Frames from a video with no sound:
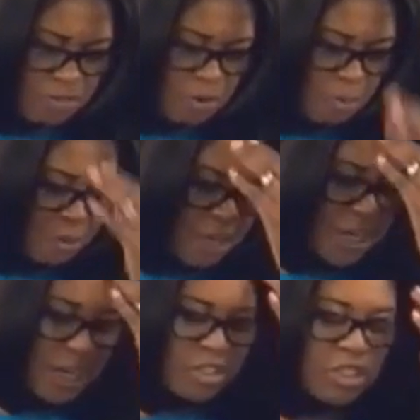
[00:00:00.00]
for
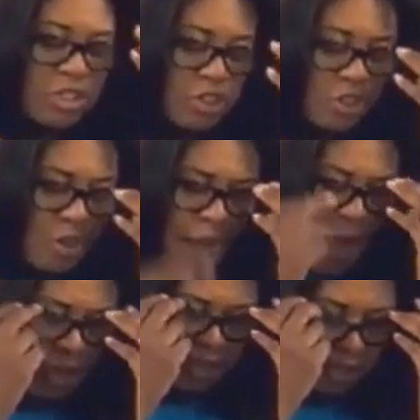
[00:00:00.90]
bringing us into your
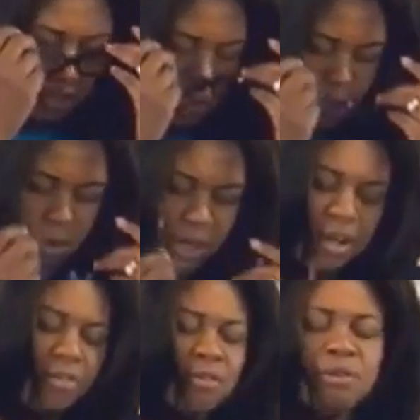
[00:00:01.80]
house this
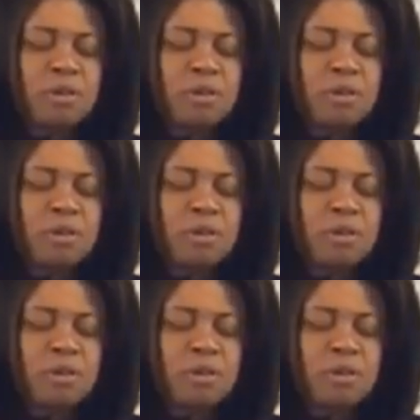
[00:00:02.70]
morning.